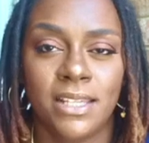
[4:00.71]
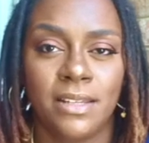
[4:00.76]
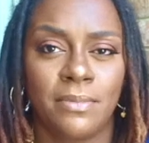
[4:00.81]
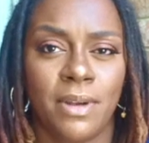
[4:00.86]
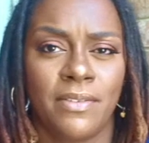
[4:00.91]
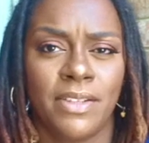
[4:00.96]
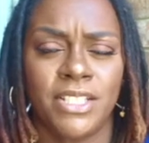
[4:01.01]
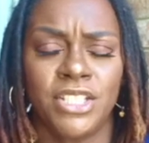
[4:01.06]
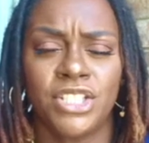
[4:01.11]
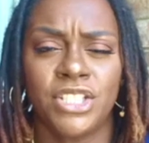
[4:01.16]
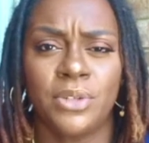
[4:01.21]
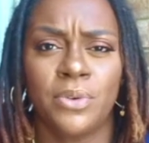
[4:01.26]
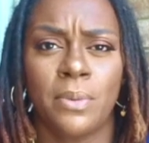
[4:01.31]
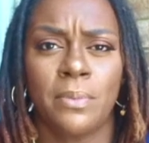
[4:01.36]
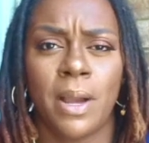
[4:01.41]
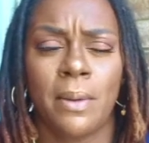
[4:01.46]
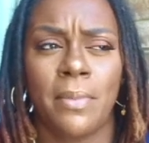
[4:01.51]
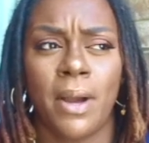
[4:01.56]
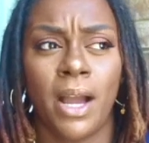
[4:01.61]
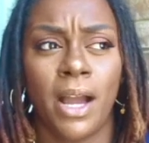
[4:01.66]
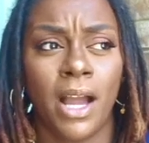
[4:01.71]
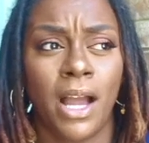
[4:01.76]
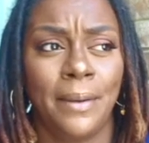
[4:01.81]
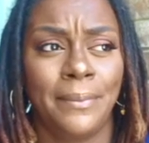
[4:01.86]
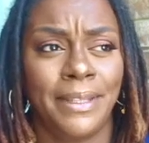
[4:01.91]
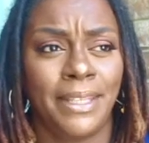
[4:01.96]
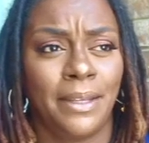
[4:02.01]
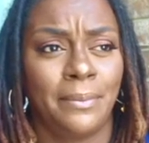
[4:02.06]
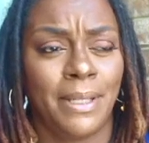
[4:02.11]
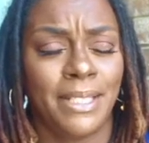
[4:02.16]
and my relationship with my mom
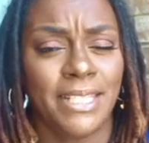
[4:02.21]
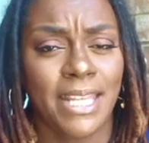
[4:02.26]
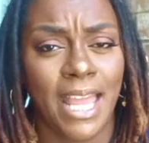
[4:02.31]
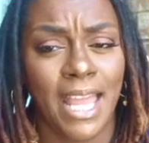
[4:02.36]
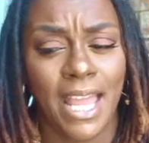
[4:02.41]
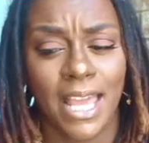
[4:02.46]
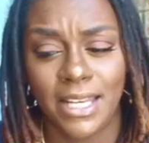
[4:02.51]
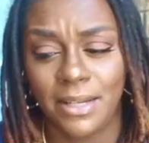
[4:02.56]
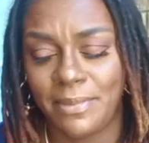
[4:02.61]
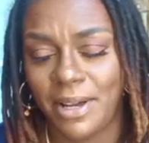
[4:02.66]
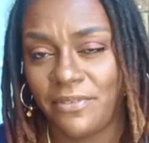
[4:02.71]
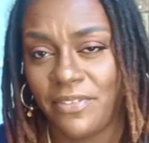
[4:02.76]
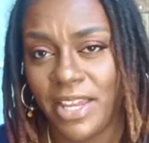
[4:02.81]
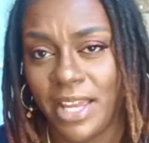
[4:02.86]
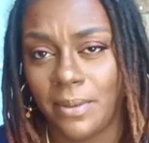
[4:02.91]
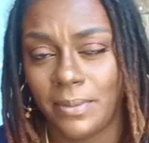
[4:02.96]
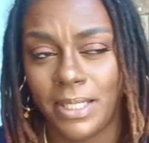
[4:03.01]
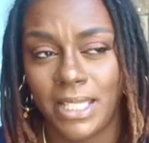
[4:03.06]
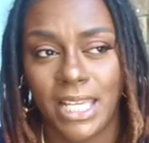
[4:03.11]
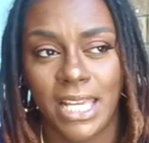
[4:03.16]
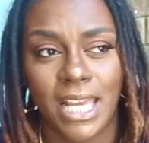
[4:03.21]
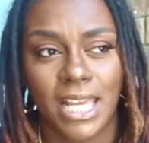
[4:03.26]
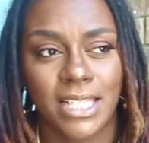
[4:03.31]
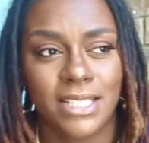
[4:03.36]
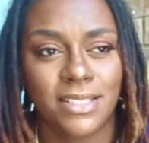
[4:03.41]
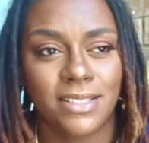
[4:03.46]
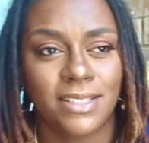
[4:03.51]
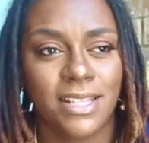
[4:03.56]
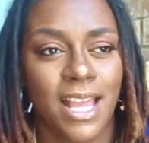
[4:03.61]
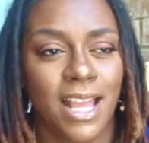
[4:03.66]
and my dad and my family,
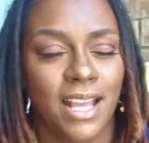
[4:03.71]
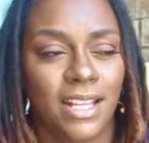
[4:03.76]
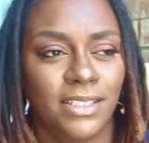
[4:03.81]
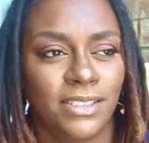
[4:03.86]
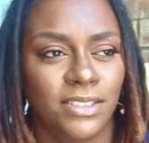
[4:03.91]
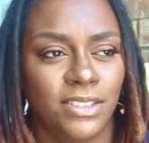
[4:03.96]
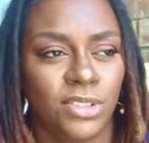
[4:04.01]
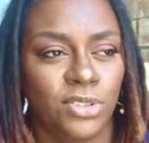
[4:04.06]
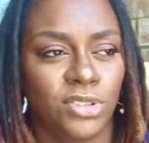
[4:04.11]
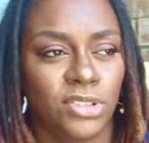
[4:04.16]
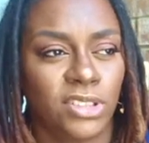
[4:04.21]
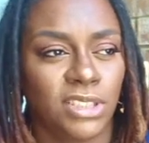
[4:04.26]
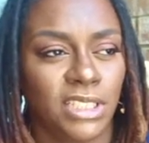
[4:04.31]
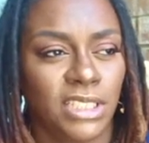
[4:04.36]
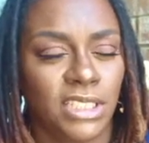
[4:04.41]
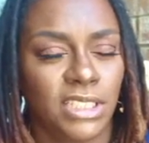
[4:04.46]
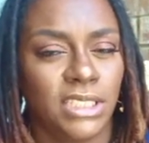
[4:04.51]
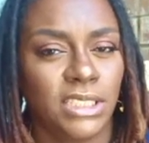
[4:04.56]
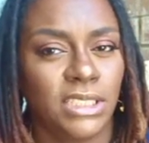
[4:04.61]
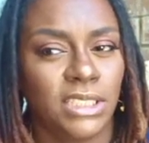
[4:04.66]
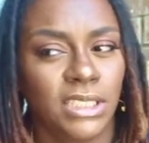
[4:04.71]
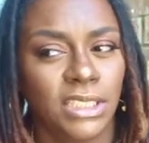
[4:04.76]
it's not usually